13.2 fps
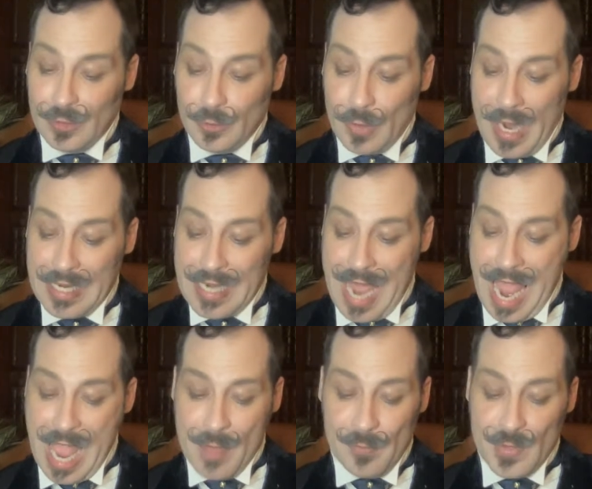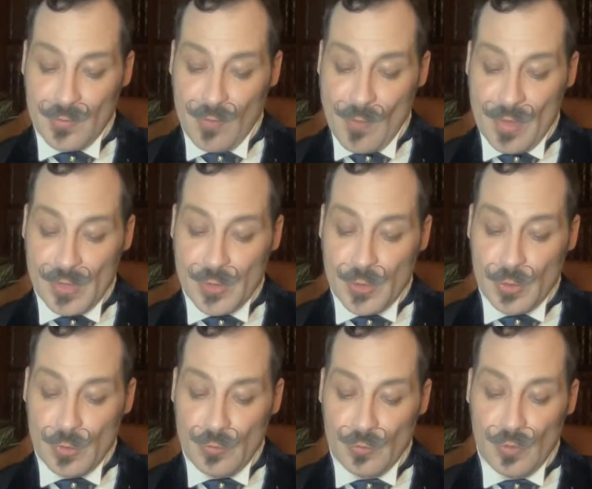grey lambs from the
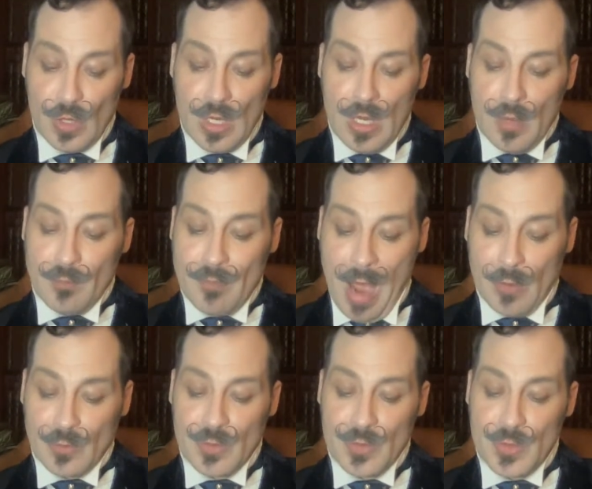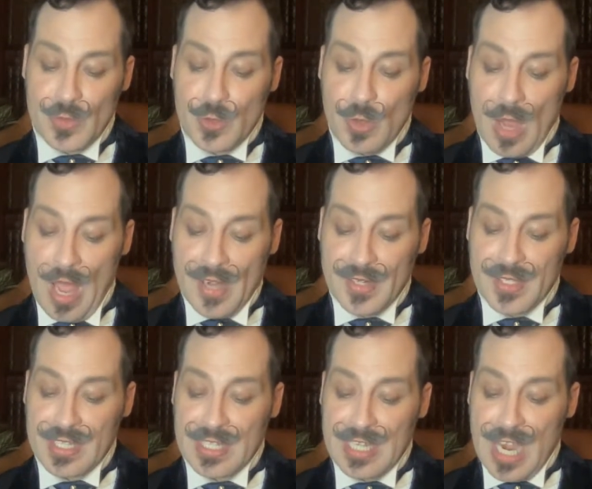Douve mountains to
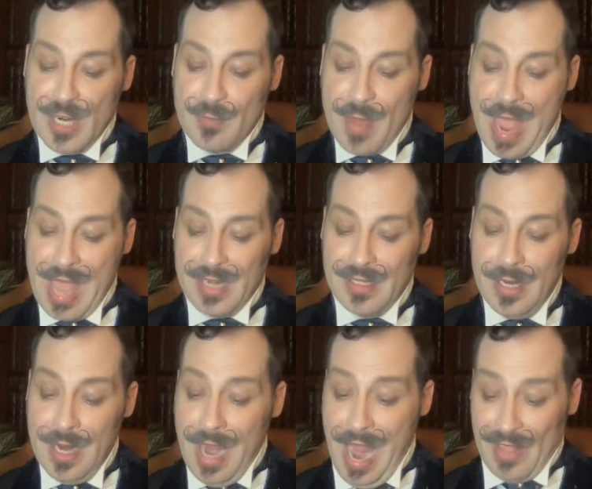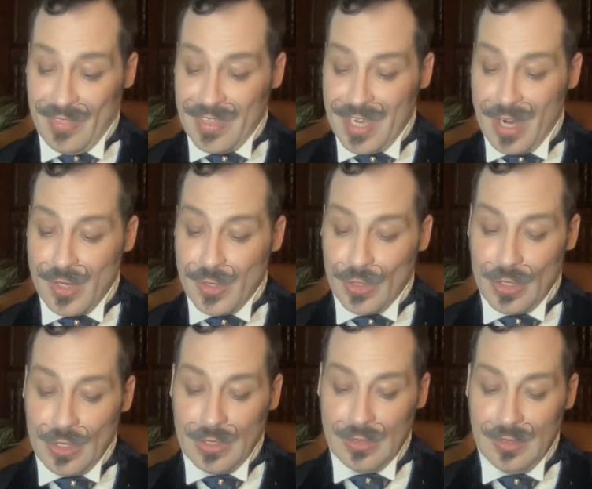hunt the young man and the young
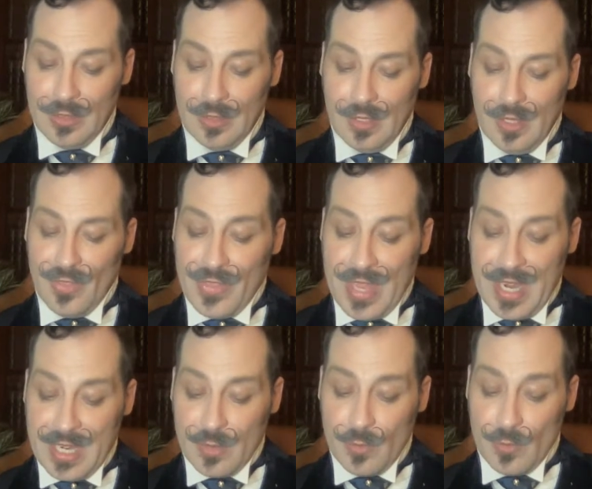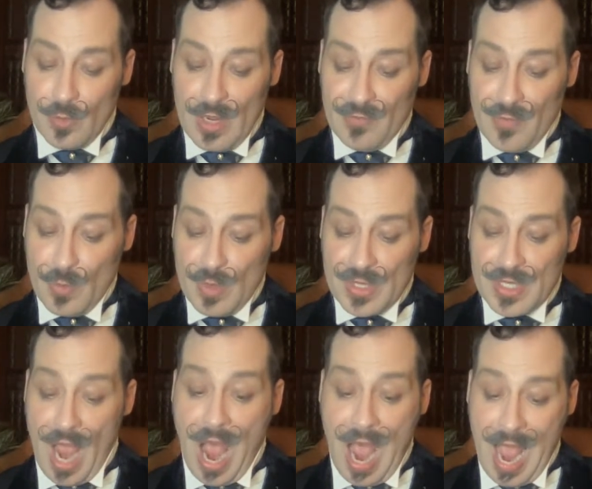girl? Think it if it
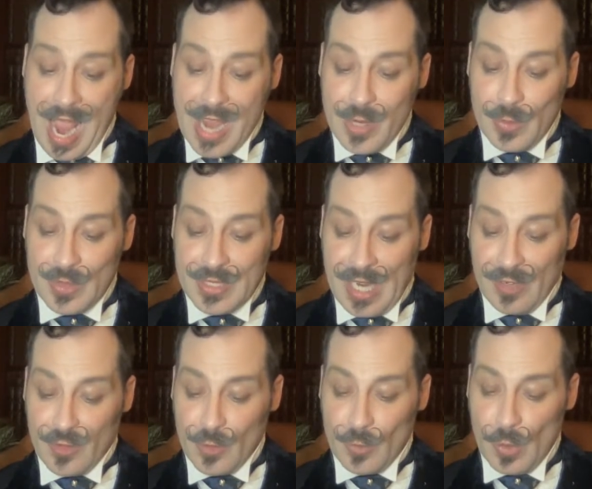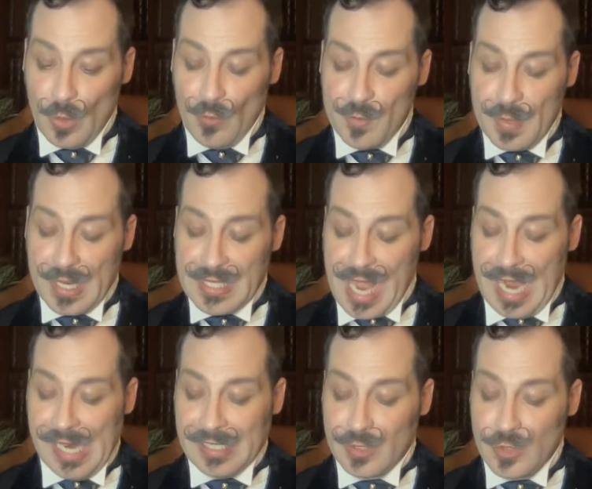was I who sent the wolves because
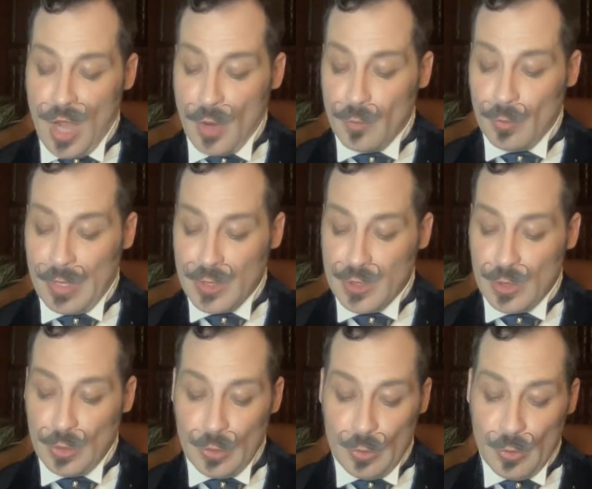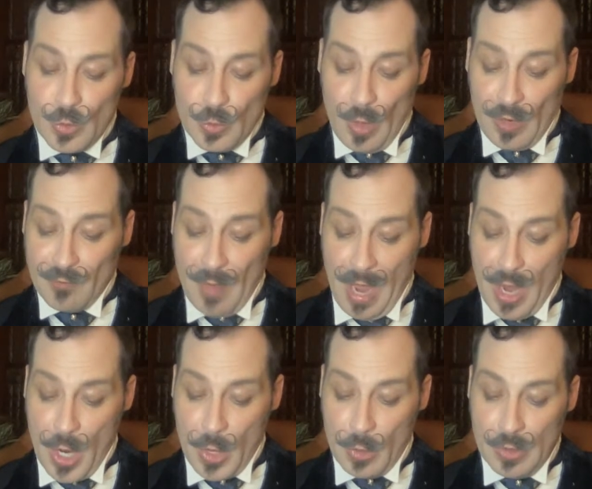I did not wish to lose one of my
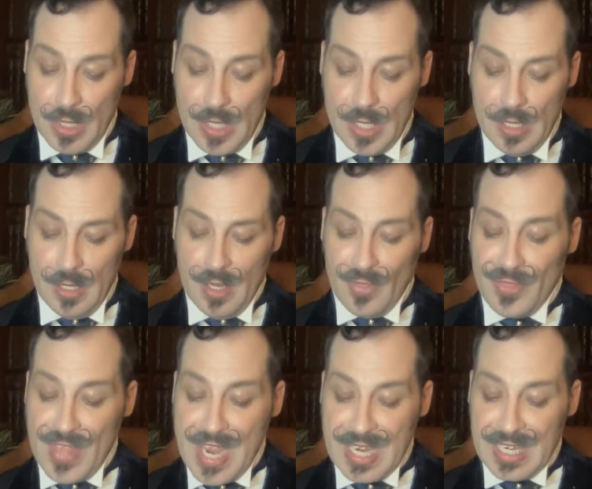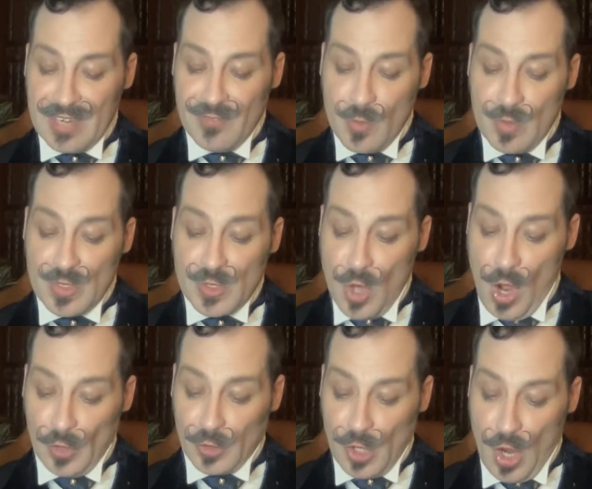own? Think if it was
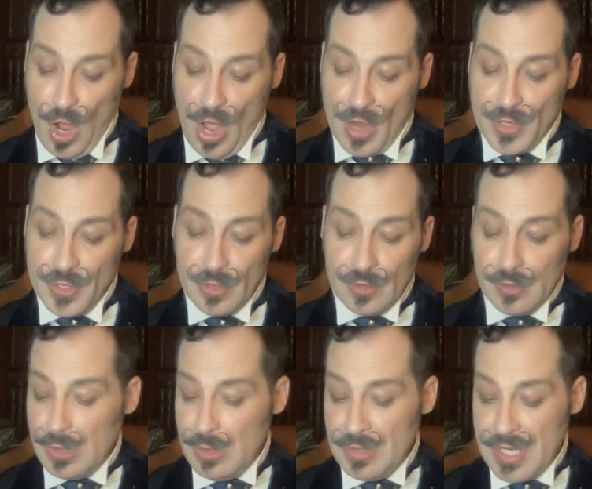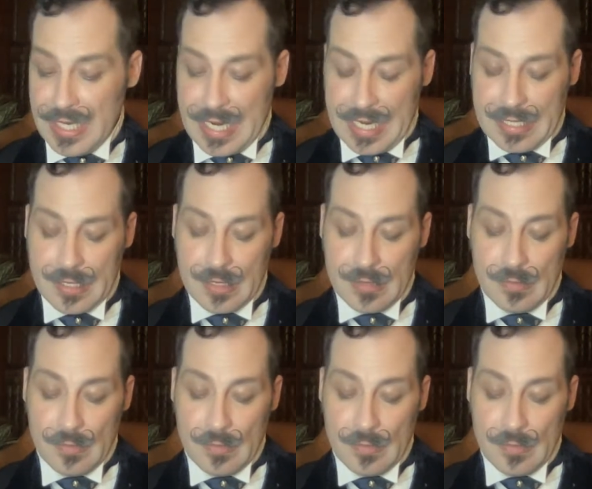not God who did it.